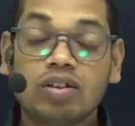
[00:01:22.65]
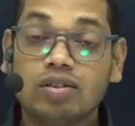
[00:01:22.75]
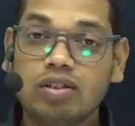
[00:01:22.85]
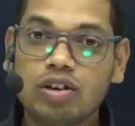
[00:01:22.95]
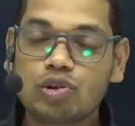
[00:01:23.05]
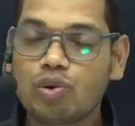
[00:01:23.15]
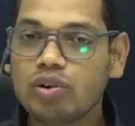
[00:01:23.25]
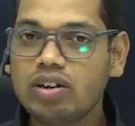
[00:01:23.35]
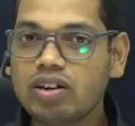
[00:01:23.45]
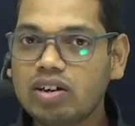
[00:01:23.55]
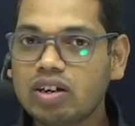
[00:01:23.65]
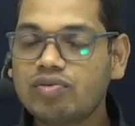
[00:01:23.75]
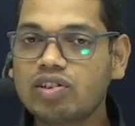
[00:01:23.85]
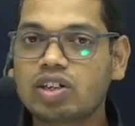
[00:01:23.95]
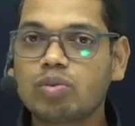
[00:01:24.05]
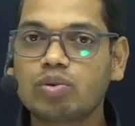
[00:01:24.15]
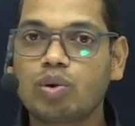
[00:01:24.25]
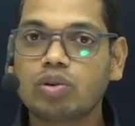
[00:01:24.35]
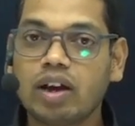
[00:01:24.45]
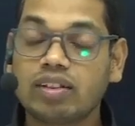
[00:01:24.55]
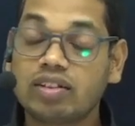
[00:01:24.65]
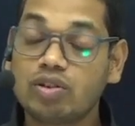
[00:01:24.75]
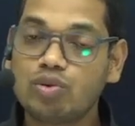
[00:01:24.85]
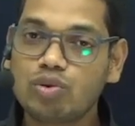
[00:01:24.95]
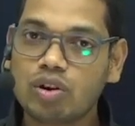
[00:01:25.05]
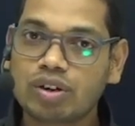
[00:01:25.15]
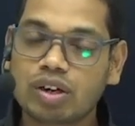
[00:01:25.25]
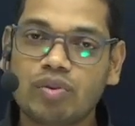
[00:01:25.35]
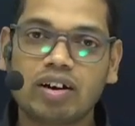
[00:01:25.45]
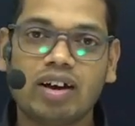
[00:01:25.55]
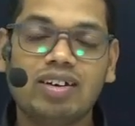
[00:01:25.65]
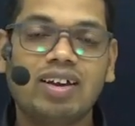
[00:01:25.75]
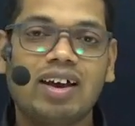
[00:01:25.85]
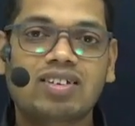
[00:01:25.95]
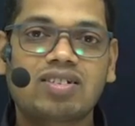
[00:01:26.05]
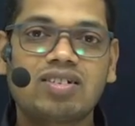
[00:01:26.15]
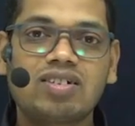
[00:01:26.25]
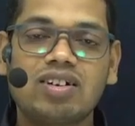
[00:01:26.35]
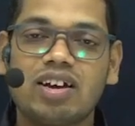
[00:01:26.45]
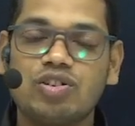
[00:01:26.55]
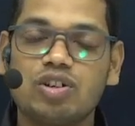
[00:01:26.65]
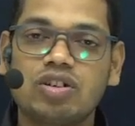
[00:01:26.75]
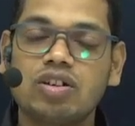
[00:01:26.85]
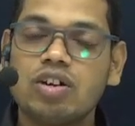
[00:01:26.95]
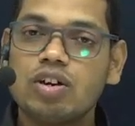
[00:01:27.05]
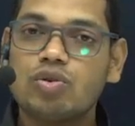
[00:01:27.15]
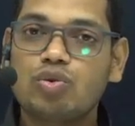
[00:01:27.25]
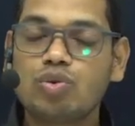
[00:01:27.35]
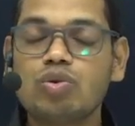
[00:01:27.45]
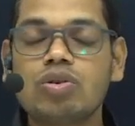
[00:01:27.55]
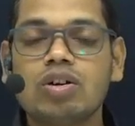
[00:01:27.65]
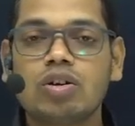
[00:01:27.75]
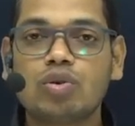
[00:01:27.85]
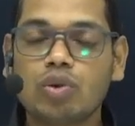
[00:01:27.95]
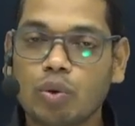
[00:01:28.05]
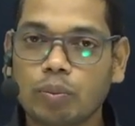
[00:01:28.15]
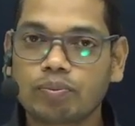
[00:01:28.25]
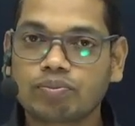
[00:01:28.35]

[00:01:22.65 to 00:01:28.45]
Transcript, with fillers: They show irreversible growth and they do not require any external agent to grow.